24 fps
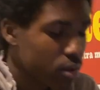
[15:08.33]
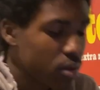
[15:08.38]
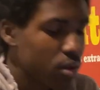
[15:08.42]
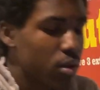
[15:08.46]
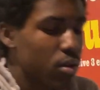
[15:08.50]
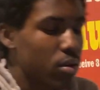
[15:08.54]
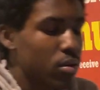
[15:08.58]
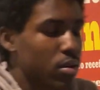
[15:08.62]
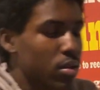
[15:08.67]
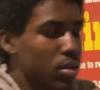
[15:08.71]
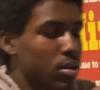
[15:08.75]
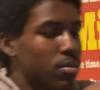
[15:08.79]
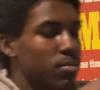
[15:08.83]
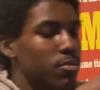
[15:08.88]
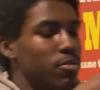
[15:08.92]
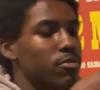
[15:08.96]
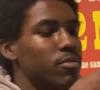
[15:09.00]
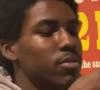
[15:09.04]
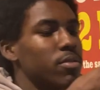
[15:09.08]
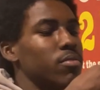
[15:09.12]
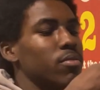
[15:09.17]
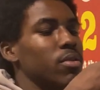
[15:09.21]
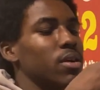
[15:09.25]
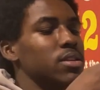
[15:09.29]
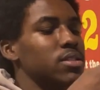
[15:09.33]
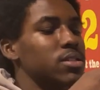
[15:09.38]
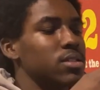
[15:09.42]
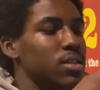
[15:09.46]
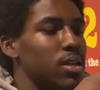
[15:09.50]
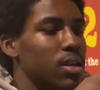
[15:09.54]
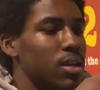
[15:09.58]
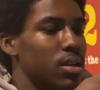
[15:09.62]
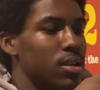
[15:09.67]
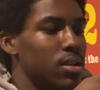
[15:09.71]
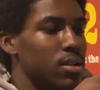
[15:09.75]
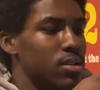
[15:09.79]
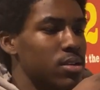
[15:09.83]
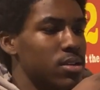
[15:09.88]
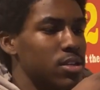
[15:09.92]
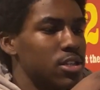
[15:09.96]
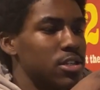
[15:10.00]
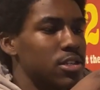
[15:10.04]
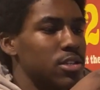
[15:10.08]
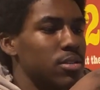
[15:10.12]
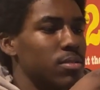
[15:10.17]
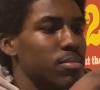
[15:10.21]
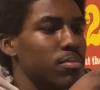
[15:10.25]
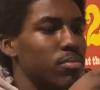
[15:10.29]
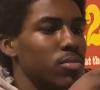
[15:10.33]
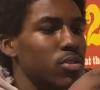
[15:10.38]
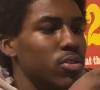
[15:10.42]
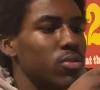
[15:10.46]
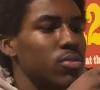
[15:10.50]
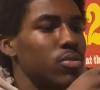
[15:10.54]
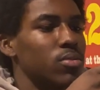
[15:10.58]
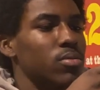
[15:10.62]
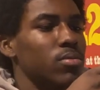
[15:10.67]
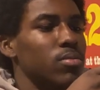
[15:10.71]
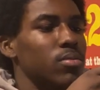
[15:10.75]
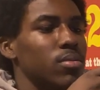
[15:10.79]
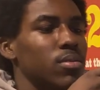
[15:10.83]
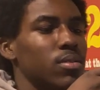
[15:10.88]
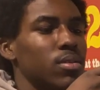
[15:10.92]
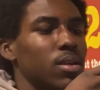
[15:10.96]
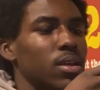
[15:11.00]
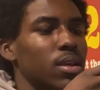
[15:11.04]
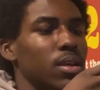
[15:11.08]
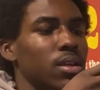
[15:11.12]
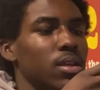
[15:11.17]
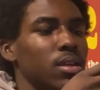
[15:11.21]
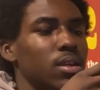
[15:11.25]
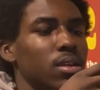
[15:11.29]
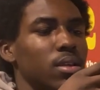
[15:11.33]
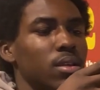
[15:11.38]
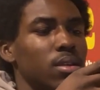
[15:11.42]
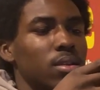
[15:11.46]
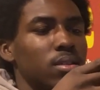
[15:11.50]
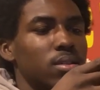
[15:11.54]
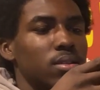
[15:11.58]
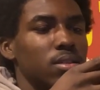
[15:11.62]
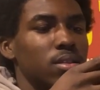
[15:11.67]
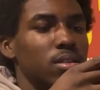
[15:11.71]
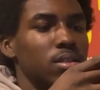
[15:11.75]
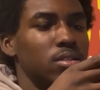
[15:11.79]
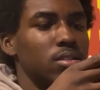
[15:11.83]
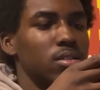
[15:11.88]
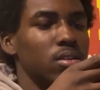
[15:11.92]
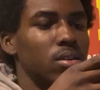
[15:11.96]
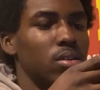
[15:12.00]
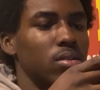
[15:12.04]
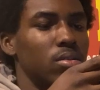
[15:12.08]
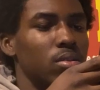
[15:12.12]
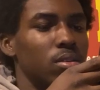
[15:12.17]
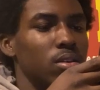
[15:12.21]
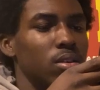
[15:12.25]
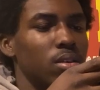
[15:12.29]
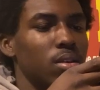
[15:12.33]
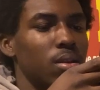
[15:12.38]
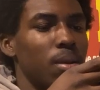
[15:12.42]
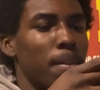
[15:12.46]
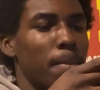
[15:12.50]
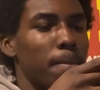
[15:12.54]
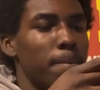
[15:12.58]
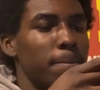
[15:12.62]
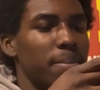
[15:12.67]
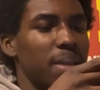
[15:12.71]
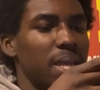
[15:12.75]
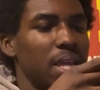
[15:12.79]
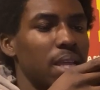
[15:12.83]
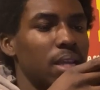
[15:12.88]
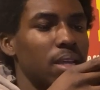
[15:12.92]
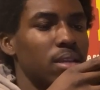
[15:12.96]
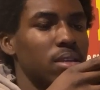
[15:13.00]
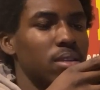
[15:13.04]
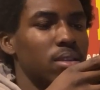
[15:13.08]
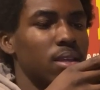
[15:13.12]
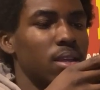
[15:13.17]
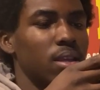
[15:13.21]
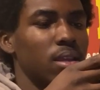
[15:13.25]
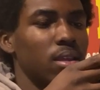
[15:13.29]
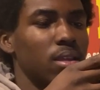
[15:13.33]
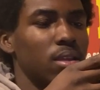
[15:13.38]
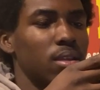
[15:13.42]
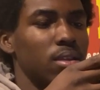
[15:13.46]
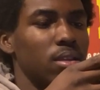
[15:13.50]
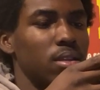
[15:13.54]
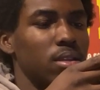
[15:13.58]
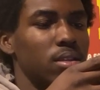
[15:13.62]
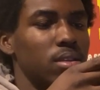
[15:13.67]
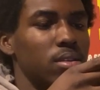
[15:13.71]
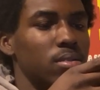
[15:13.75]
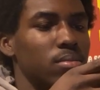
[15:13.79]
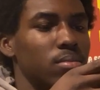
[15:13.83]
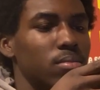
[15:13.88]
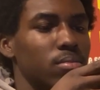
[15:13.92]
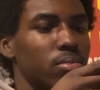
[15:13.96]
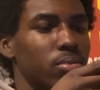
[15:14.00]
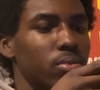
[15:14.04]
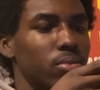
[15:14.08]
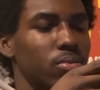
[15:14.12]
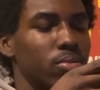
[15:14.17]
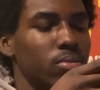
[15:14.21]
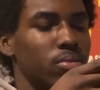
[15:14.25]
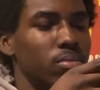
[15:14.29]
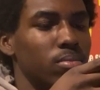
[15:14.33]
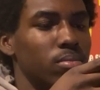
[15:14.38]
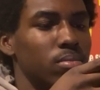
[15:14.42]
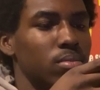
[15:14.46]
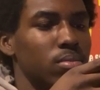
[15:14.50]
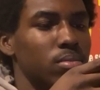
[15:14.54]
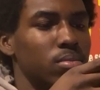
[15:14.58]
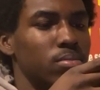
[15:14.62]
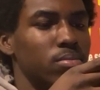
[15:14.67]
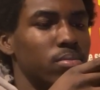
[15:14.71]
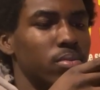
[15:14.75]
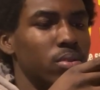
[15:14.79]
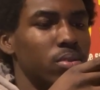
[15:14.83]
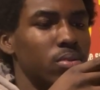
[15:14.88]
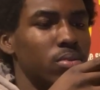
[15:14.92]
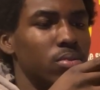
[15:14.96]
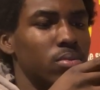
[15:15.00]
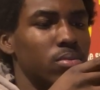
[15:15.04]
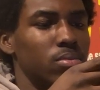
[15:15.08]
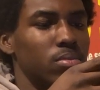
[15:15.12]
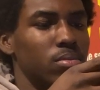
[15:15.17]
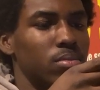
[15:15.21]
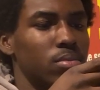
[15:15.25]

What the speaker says: Hold on. Let me rewatch that. Boom. Hey. Let's go. Bink. Hey. Boom. Boom.